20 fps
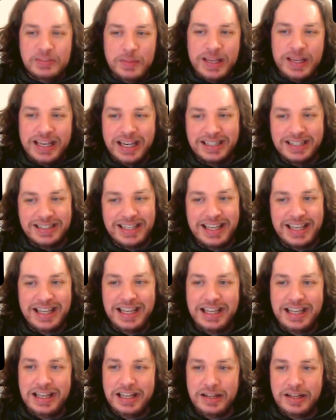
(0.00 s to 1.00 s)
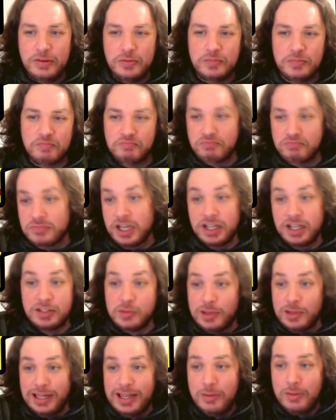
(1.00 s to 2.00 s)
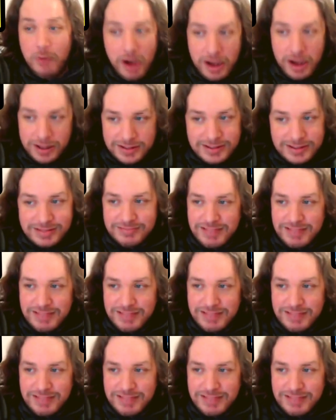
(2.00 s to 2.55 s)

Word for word: because he does what he wants.